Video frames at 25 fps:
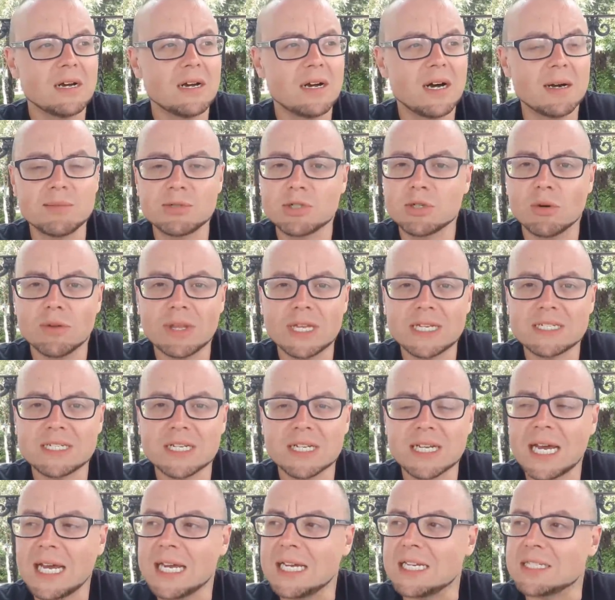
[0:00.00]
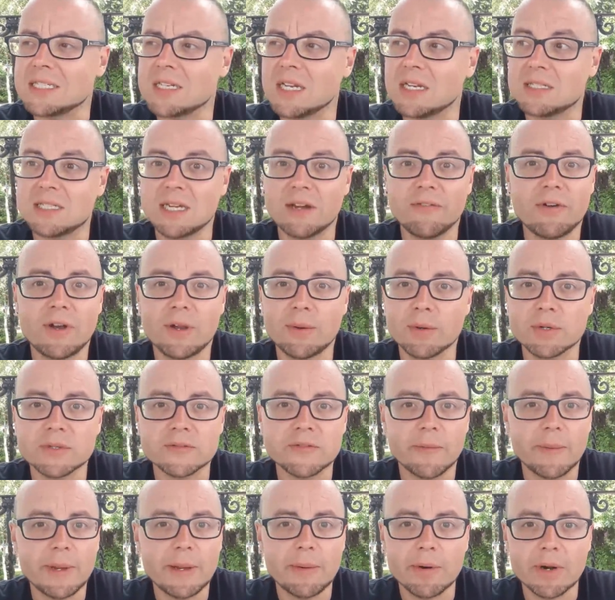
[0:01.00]
I'm sure that's the case. It definitely was
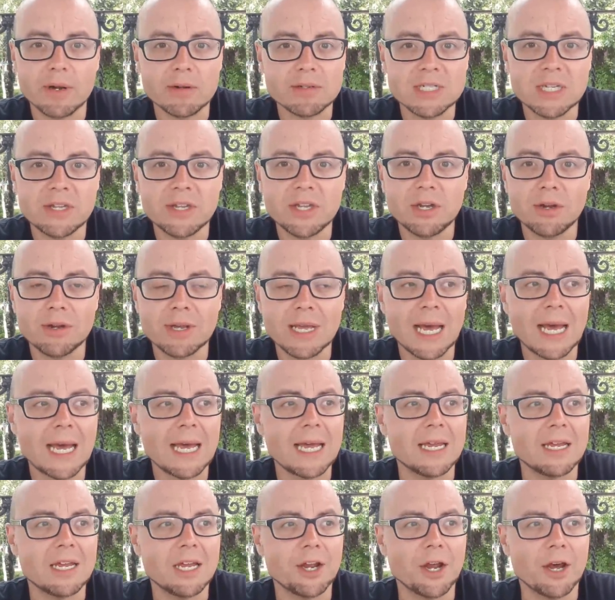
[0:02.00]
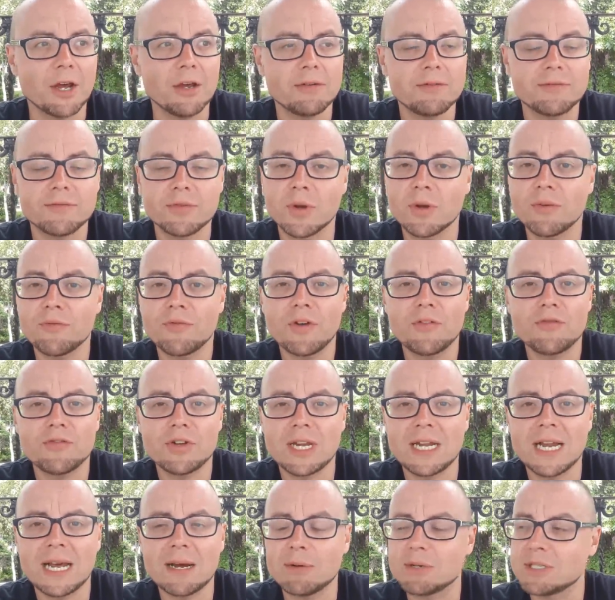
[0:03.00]
for me when I was in the UK, you know, doing
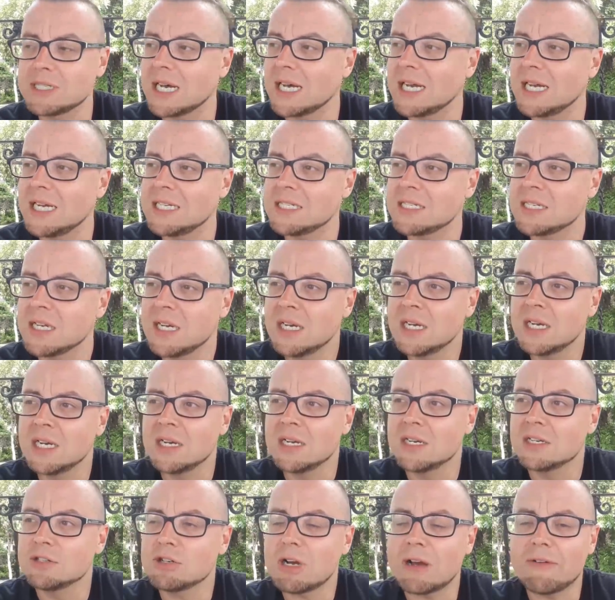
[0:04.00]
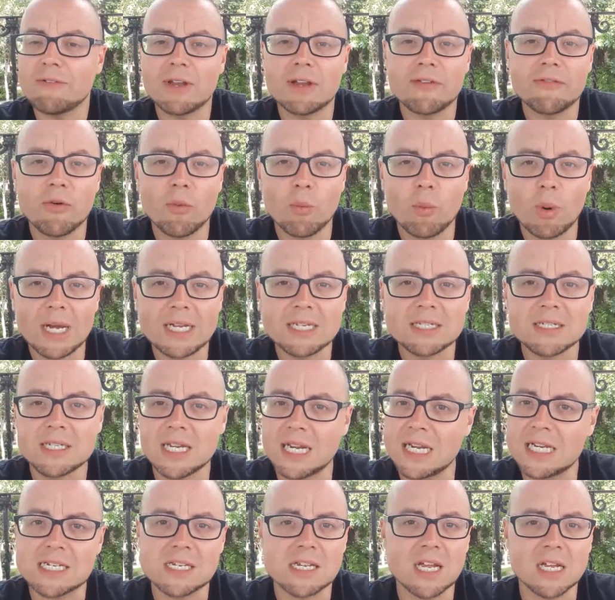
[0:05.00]
15-hour days, travelling from West
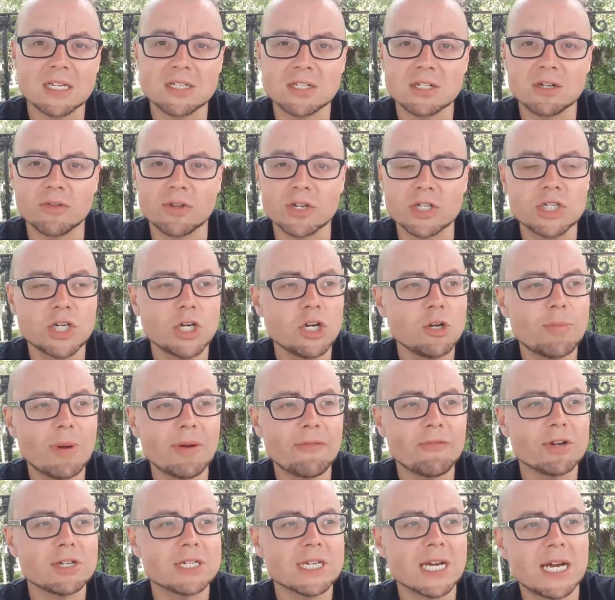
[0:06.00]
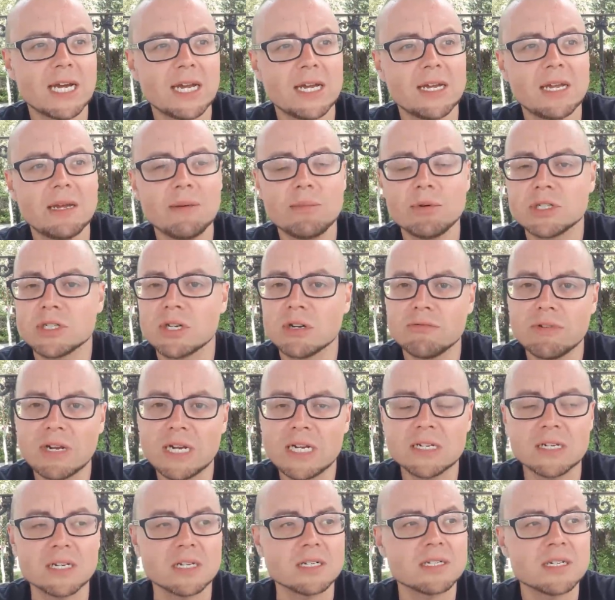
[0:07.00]
to East London on the tube every day. It was
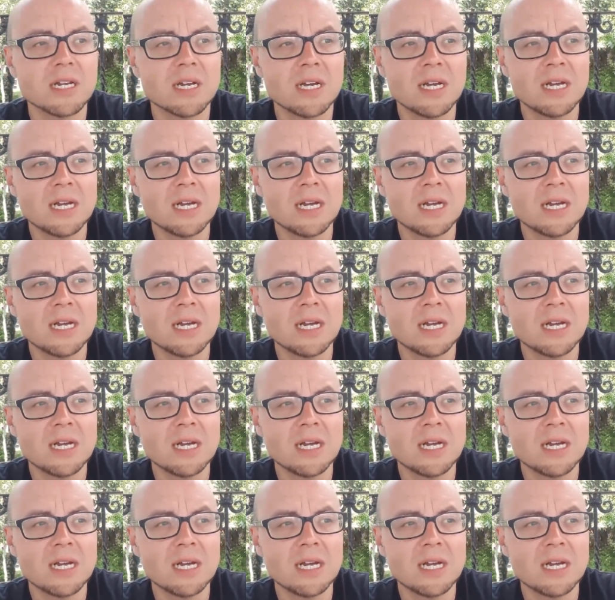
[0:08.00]
horrendous.